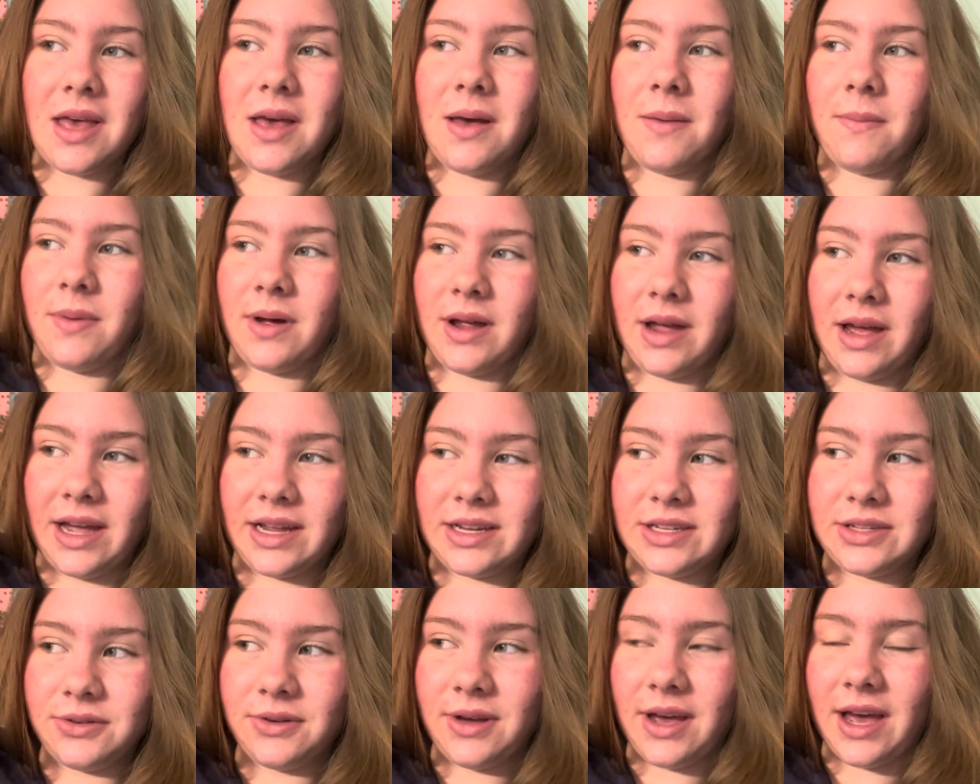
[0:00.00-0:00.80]
But I
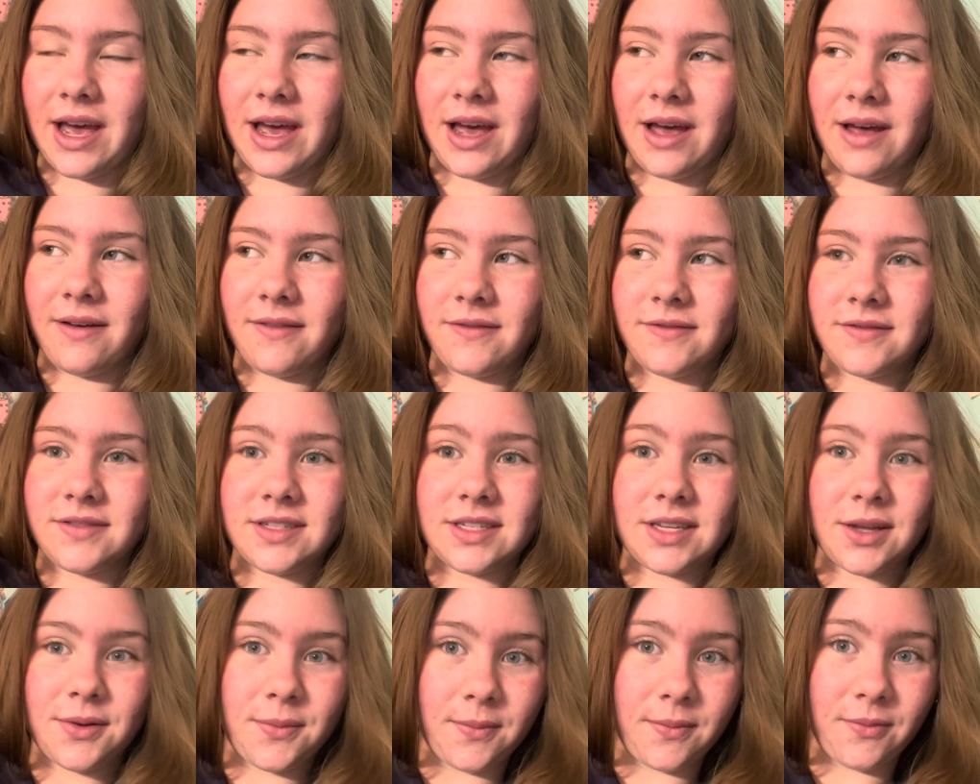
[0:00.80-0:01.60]
do have
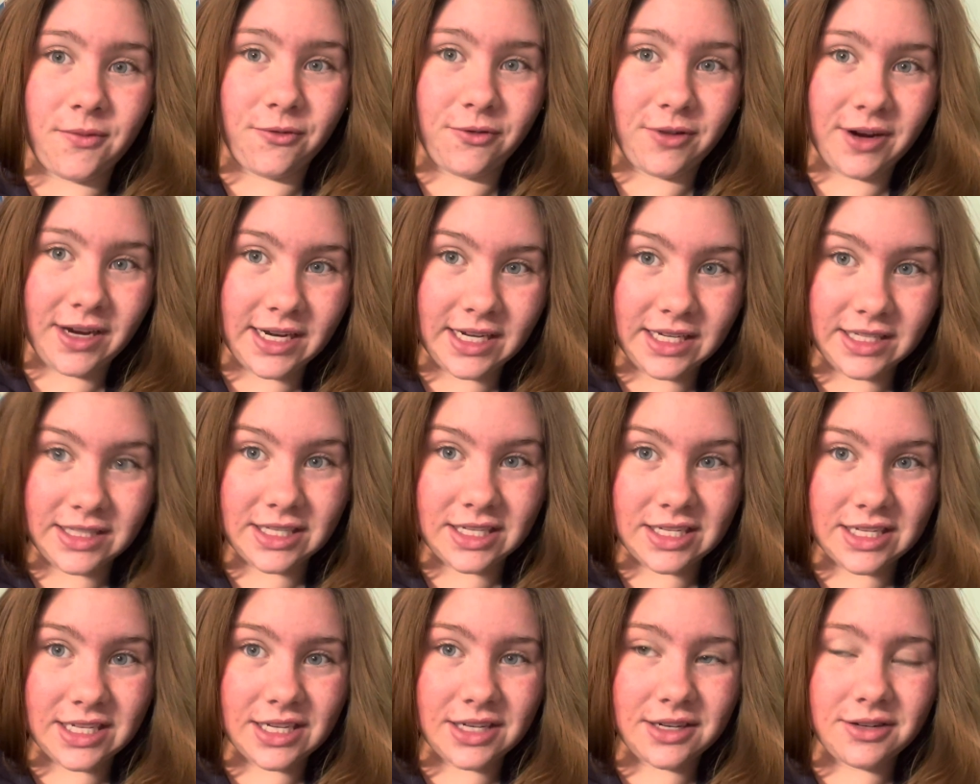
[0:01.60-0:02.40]
some reading to
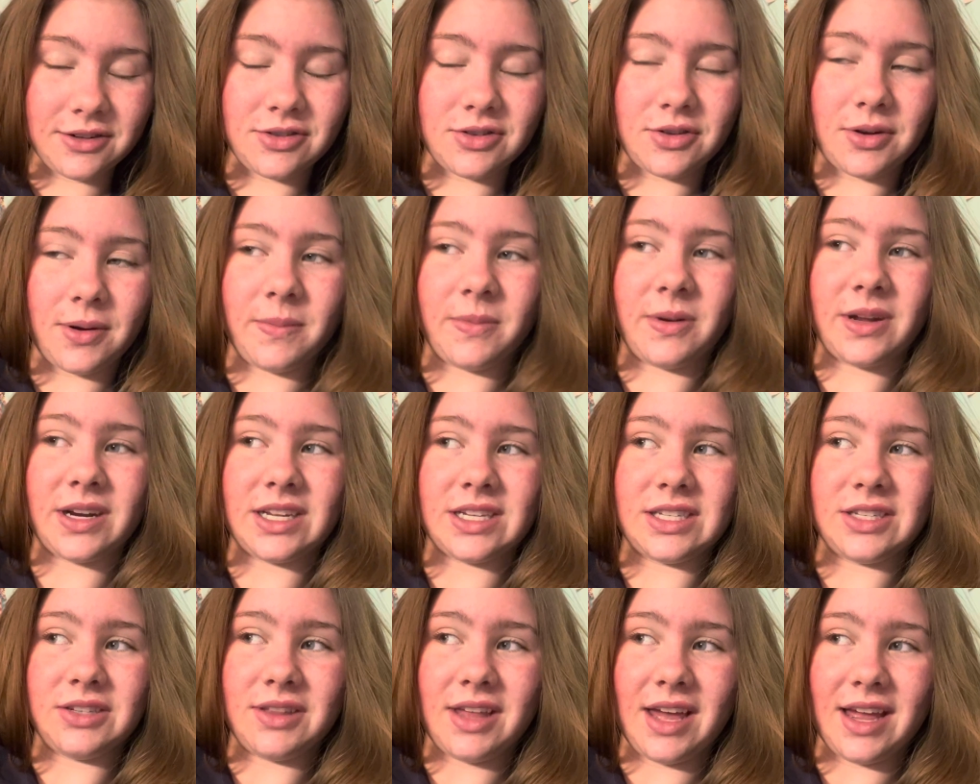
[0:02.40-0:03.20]
do, so I'm gonna
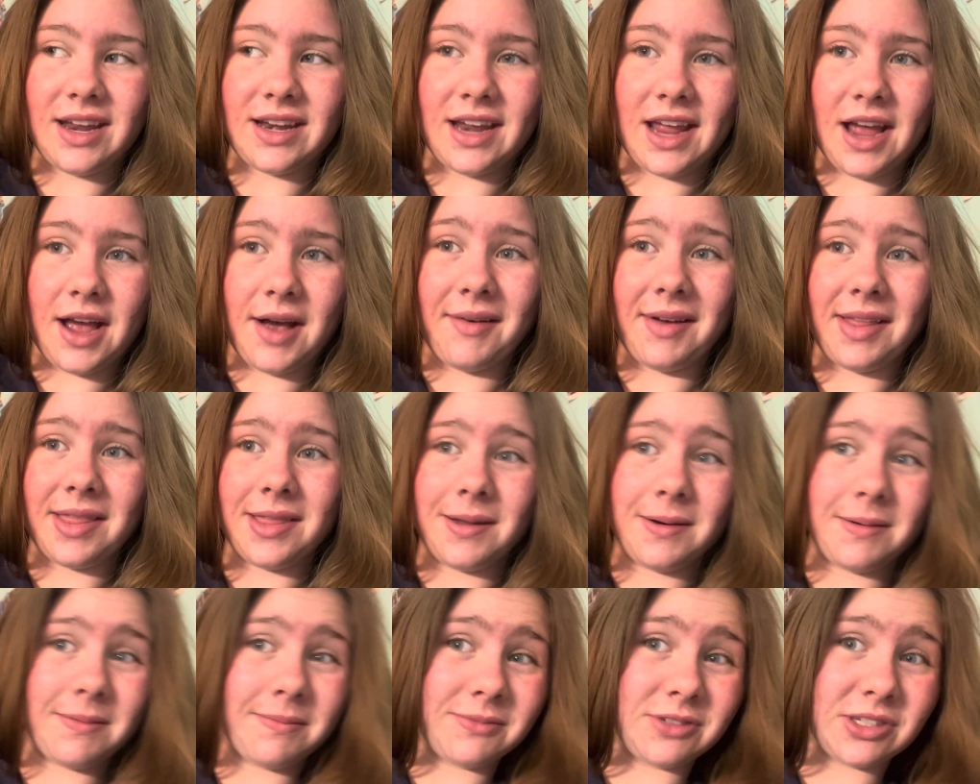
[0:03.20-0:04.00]
do that now and
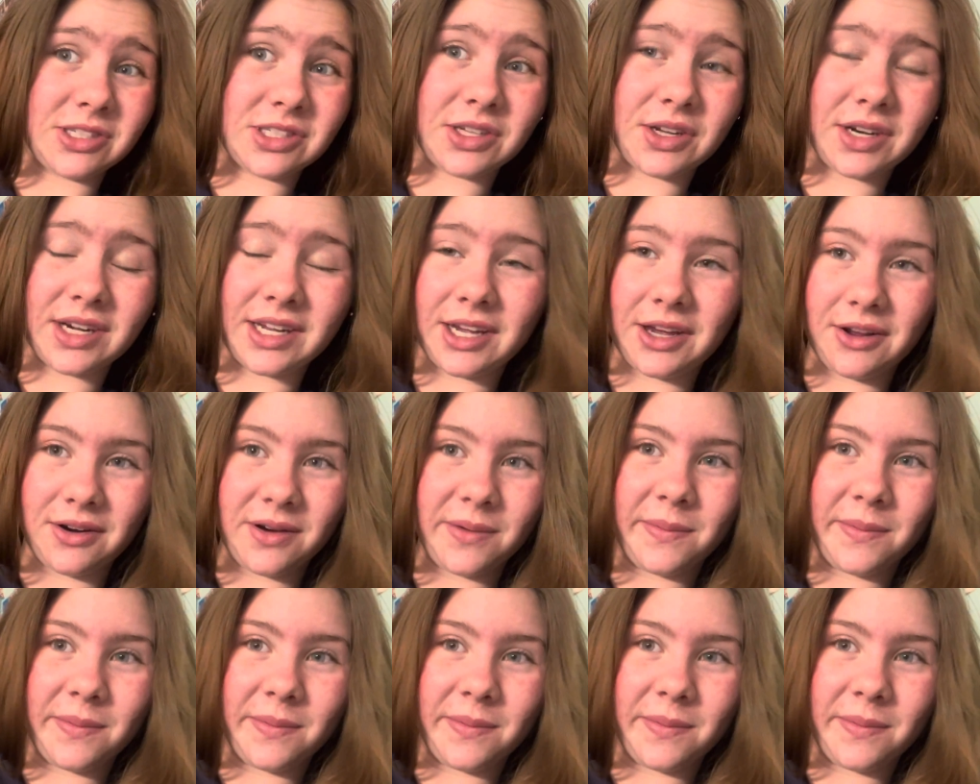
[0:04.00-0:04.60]
then I'm just gonna go to